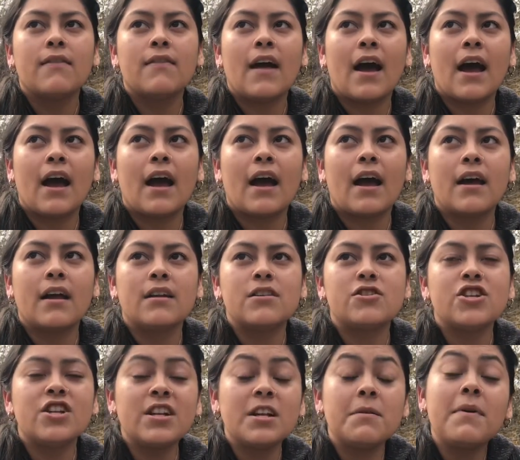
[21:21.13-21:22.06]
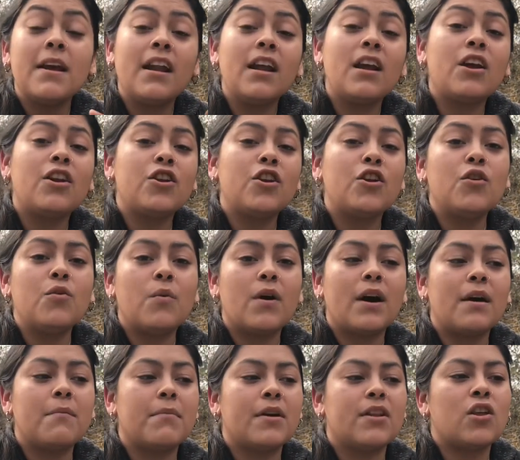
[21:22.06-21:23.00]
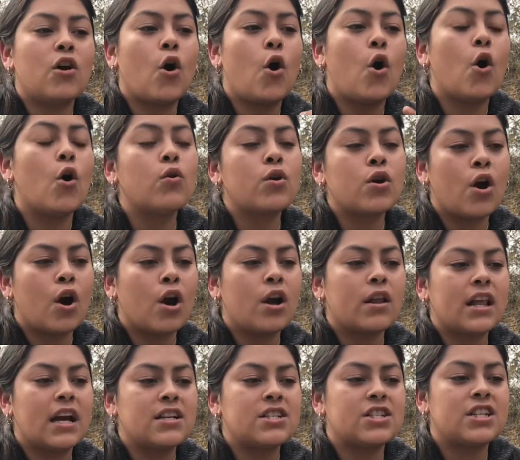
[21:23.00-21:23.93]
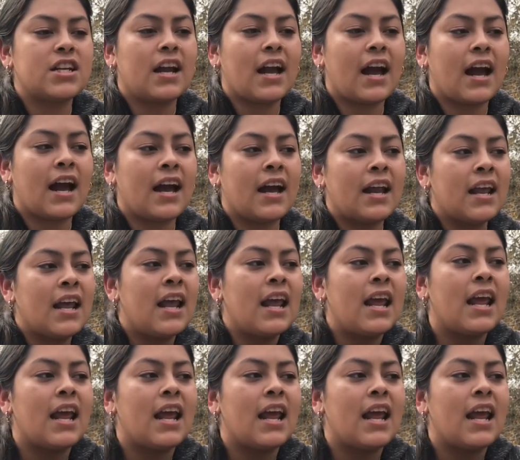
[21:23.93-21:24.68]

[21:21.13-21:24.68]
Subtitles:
that she ended up getting a new one, but the old car that she had,